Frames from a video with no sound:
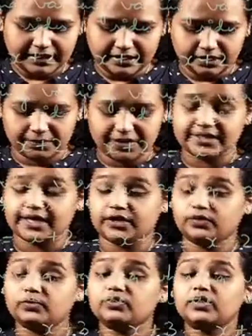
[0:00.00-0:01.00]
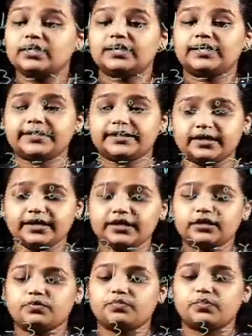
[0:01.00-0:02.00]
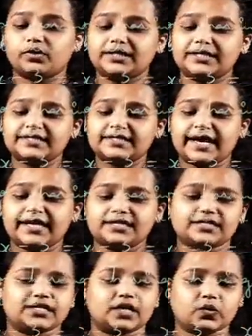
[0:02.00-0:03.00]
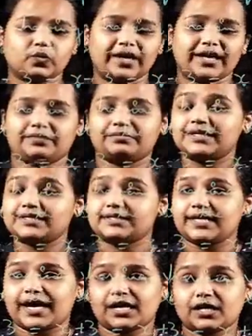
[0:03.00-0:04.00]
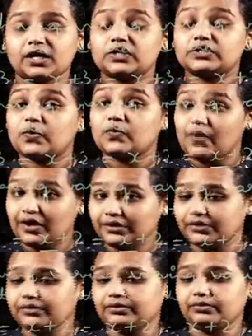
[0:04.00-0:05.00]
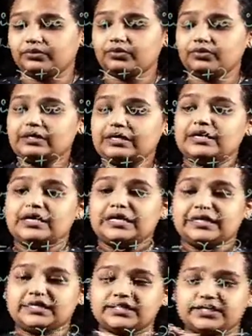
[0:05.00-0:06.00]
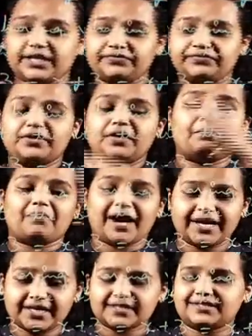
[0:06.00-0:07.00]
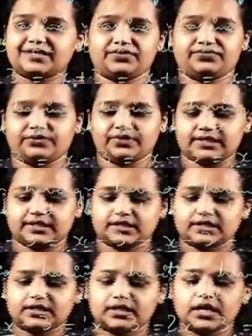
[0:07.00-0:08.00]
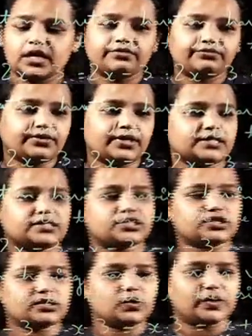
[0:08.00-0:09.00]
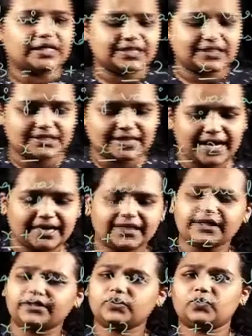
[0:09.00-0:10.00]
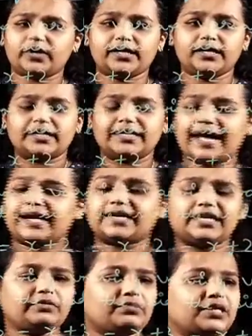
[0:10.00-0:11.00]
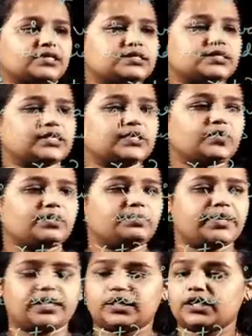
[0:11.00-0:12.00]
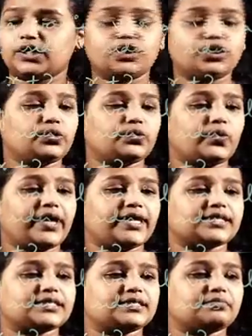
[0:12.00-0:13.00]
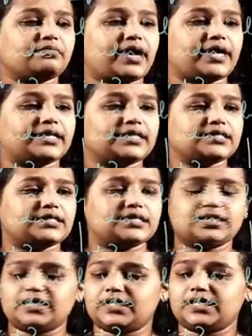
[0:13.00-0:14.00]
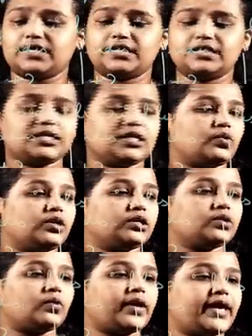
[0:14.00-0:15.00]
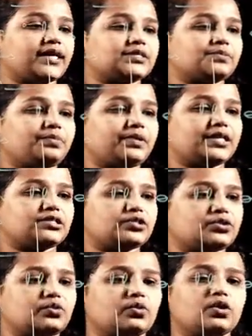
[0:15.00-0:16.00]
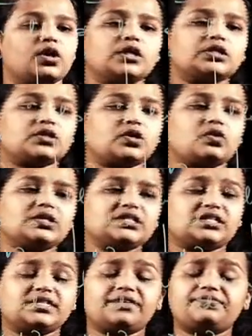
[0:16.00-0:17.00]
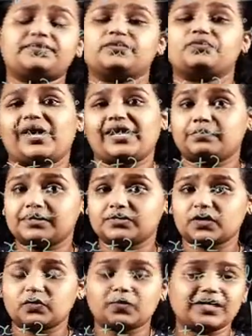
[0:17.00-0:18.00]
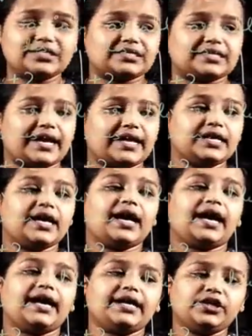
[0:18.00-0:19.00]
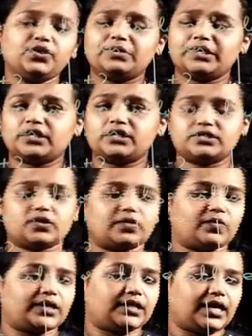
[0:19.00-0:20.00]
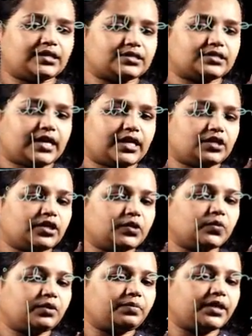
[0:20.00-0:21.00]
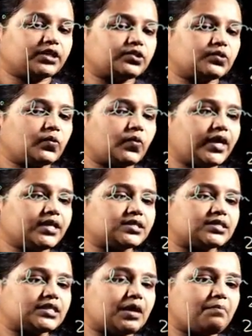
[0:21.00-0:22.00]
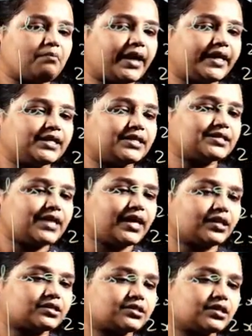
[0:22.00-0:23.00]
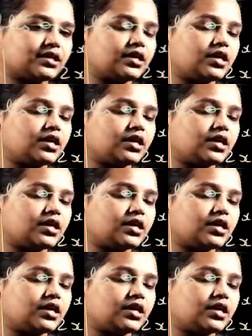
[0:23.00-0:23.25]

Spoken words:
Let me tell you. Here both the sides variable is there. So, what to do? Shift minus 3 first. First you can just directly do it. Directly means it will be 2x minus 3 is equal to x plus 2. So, shift variables on one side and numericals on what other side. It will be 2x minus x.